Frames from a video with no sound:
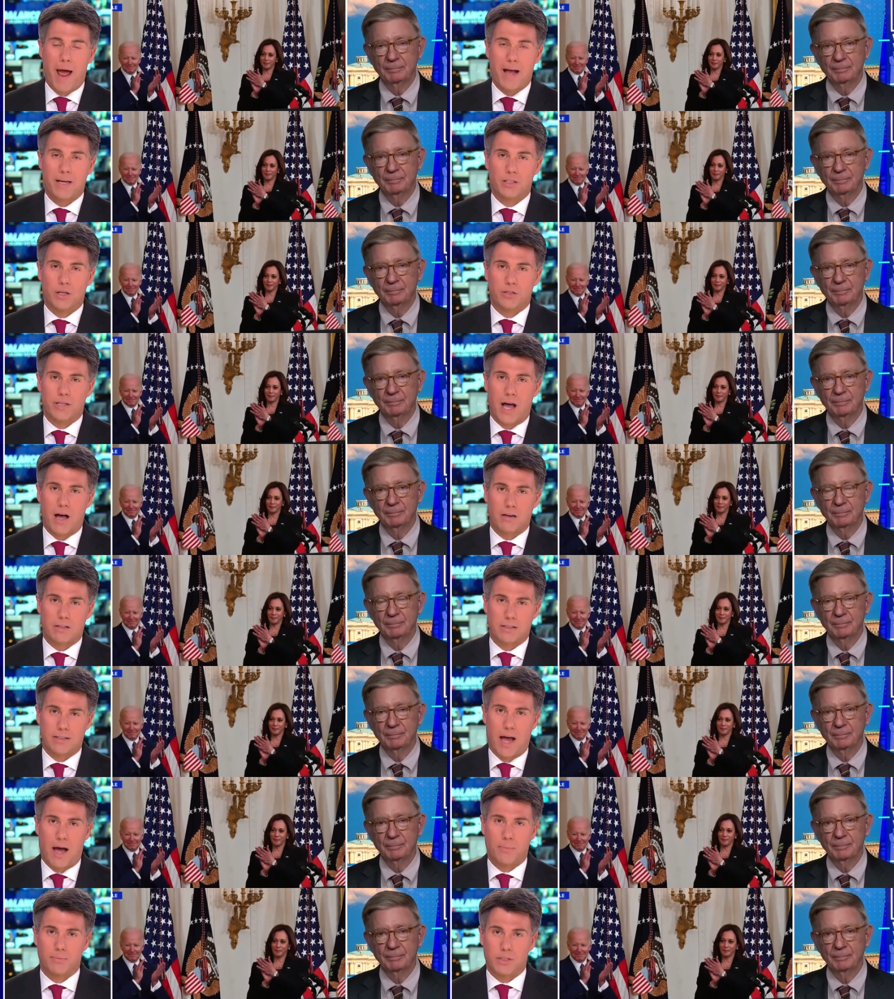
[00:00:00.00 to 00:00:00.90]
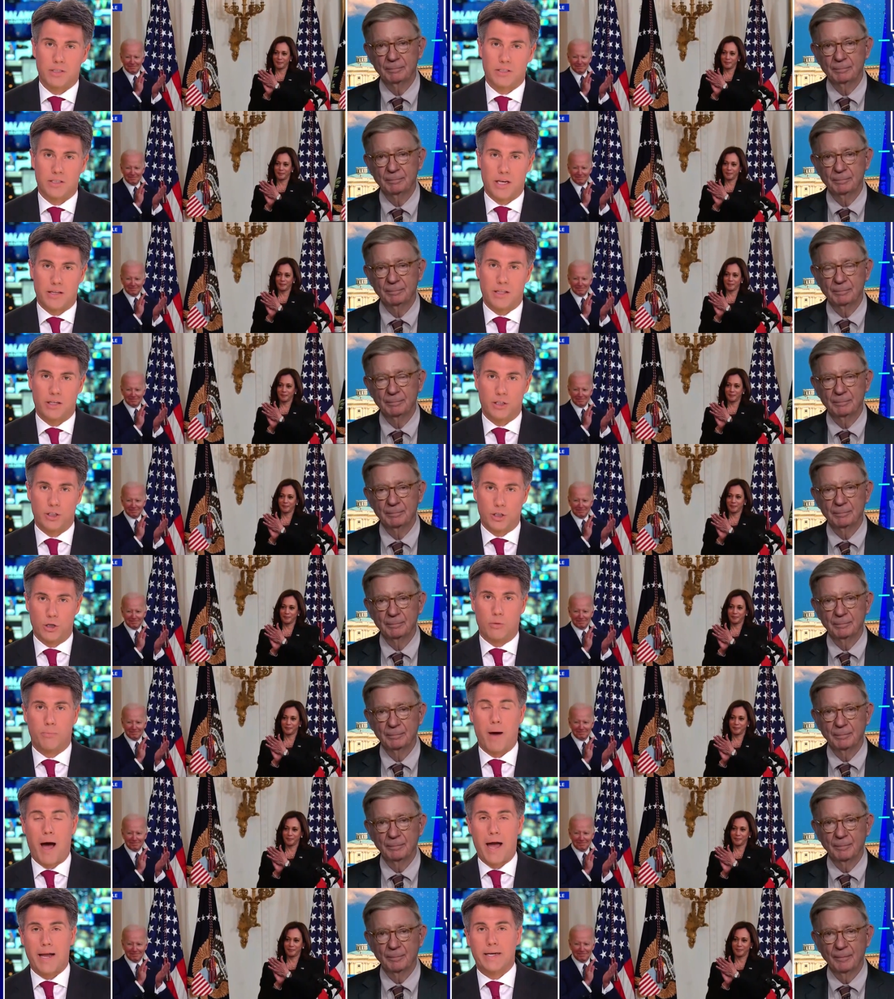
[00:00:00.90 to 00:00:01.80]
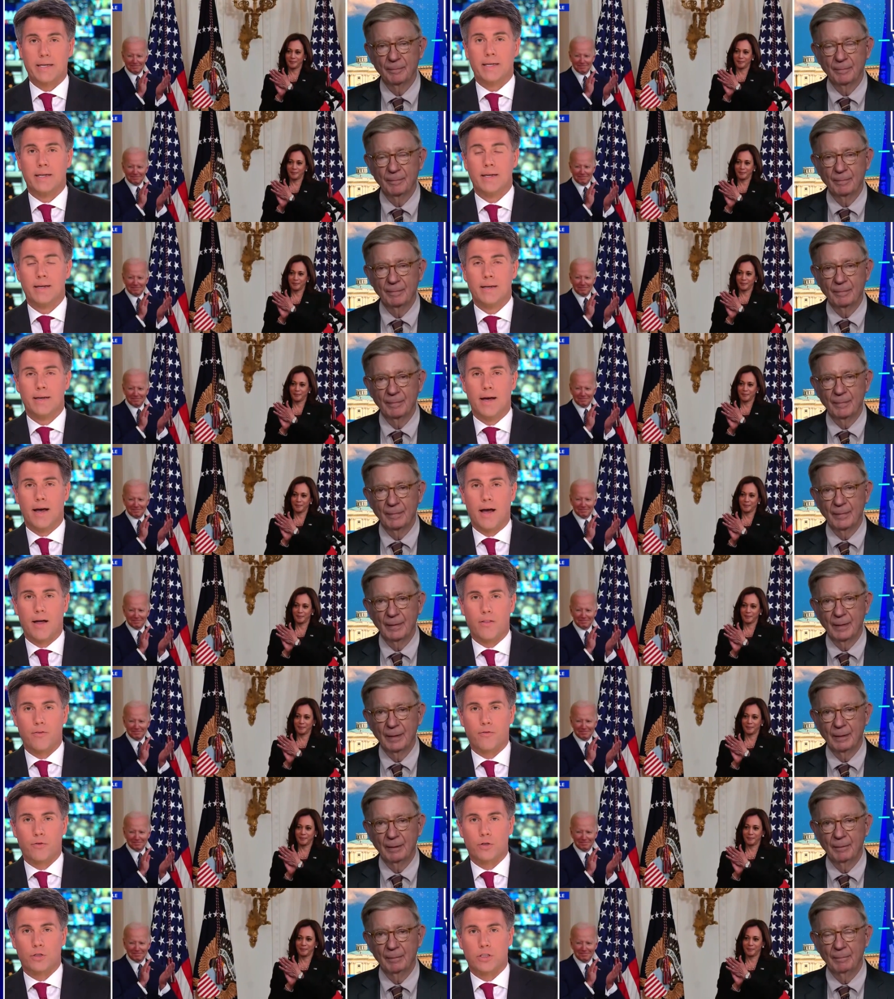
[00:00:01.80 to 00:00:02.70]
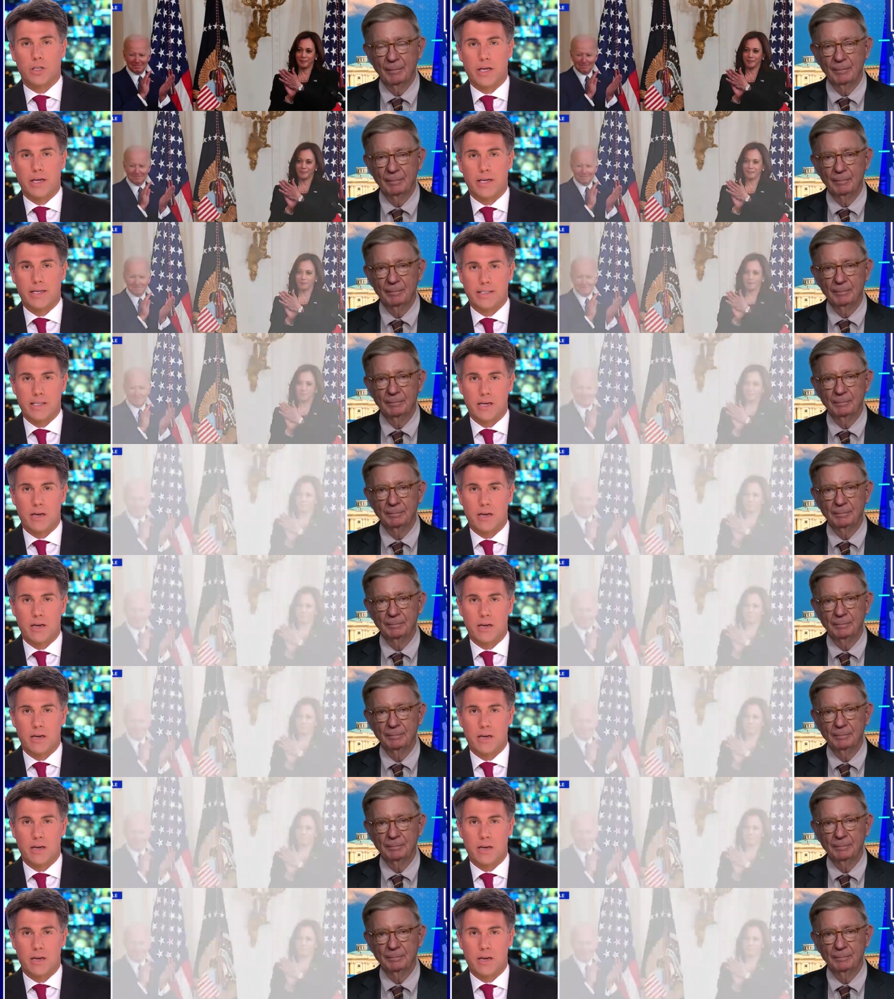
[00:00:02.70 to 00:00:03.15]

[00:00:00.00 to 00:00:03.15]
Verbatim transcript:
Speaker 1: Axios, Alex Thompson, saying that Jill Biden, uh, the First Lady, is